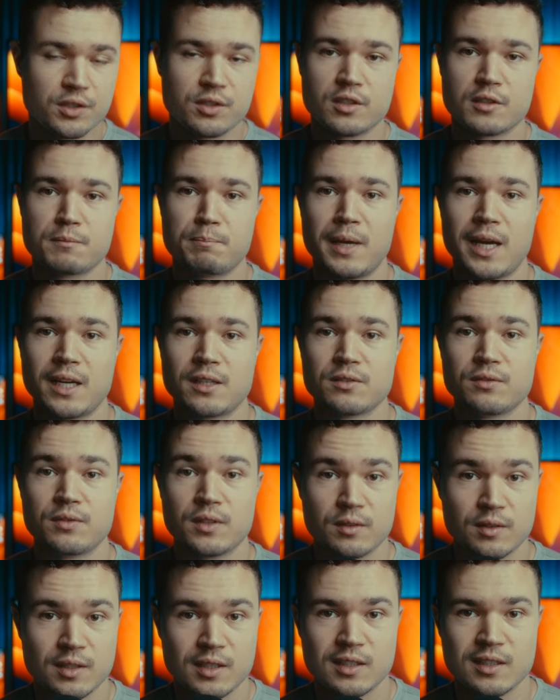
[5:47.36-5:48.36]
just packs
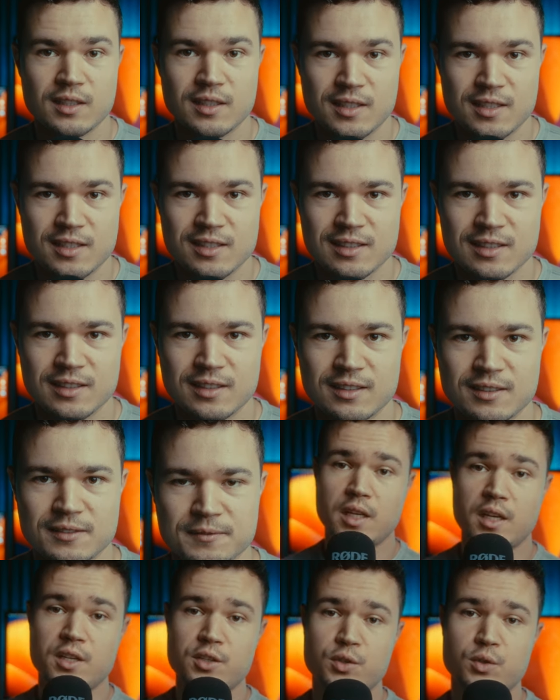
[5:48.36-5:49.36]
very easily. It
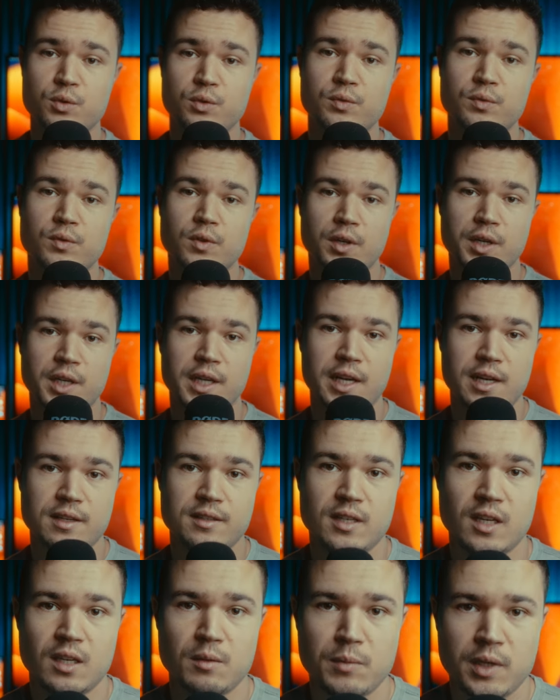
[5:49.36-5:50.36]
can shoot 4K
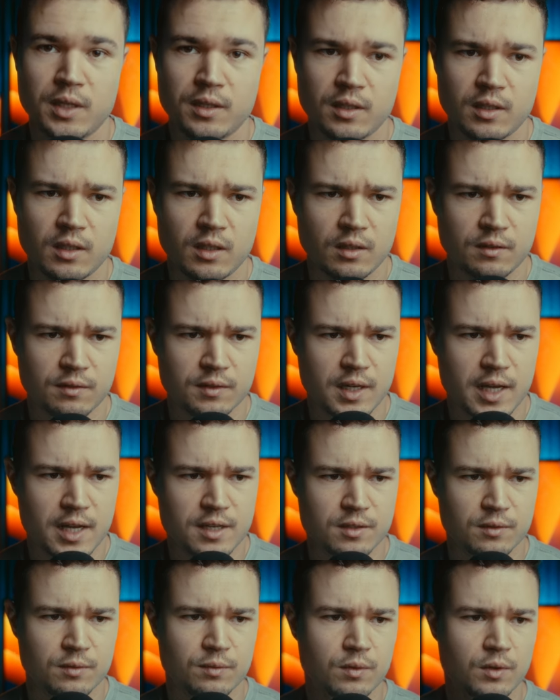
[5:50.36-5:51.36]
10-bit, it even
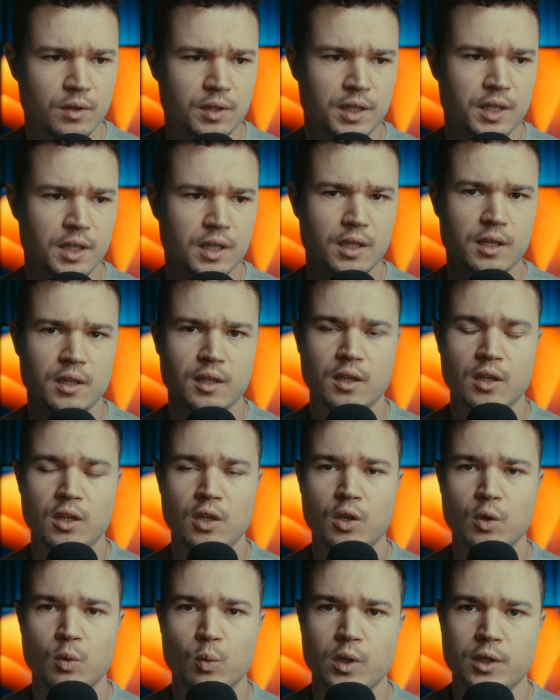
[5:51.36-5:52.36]
has a 4K
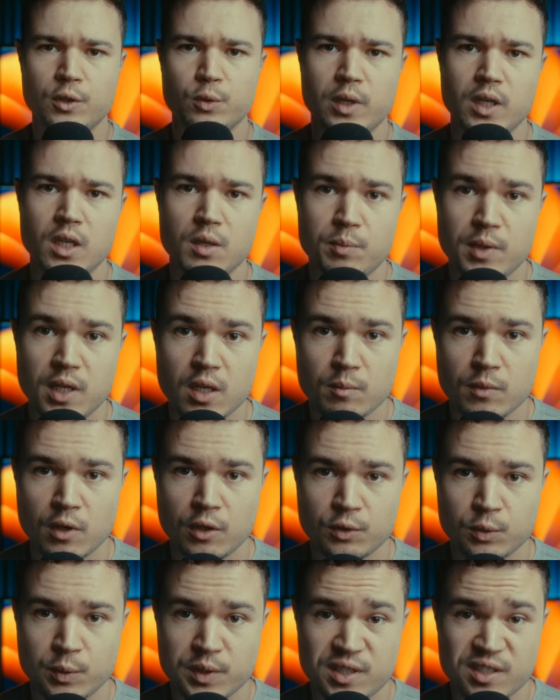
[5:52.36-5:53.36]
120p
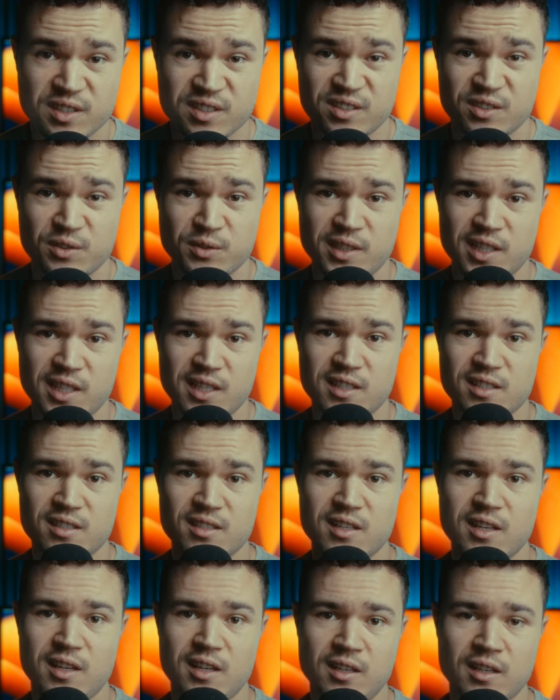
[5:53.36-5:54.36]
mode, which is really
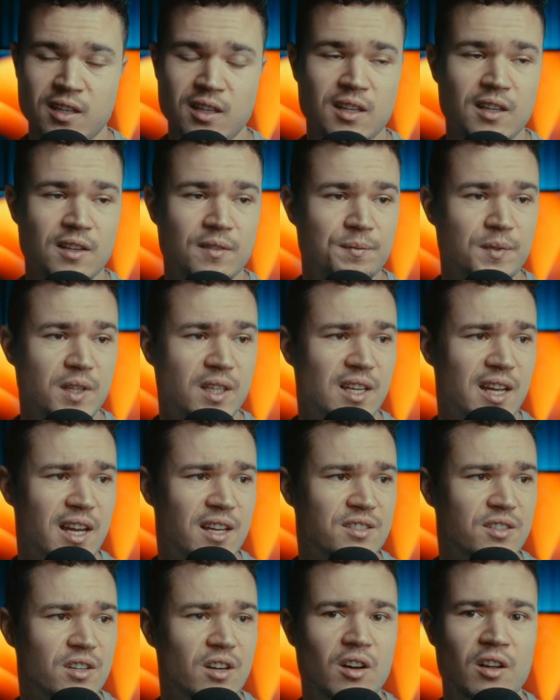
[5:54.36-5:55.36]
insane. It
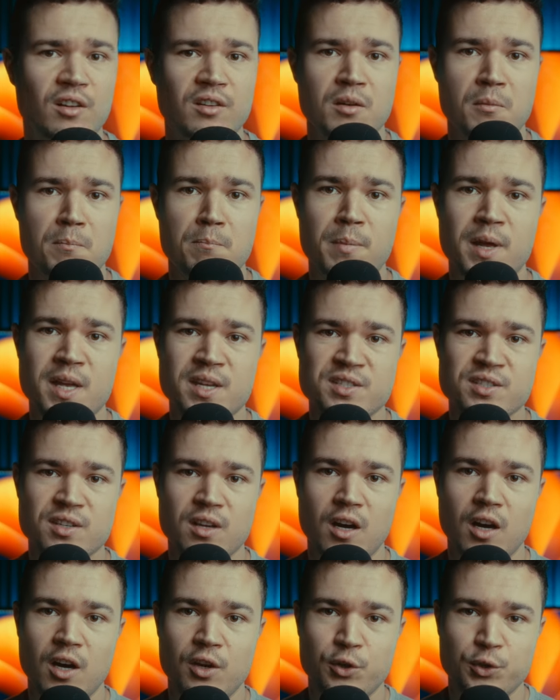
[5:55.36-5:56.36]
has all the best
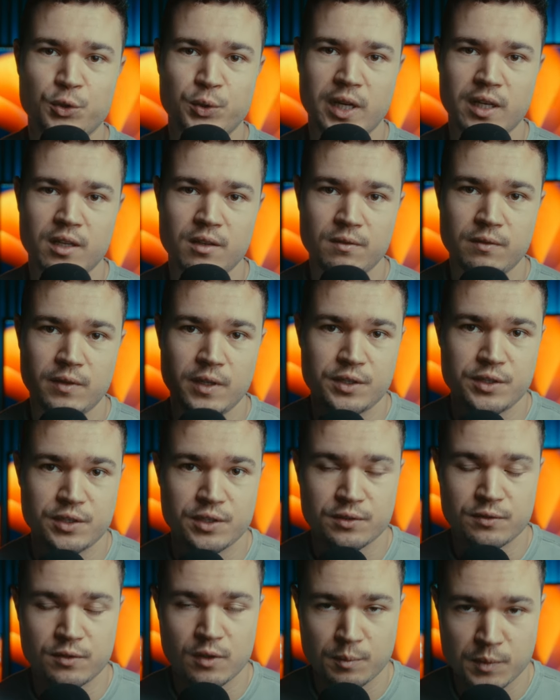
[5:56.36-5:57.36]
auto tracking
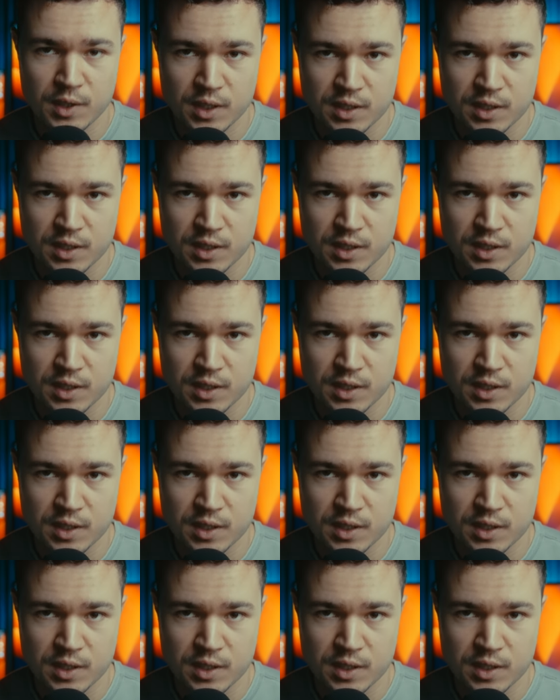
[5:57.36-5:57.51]
features from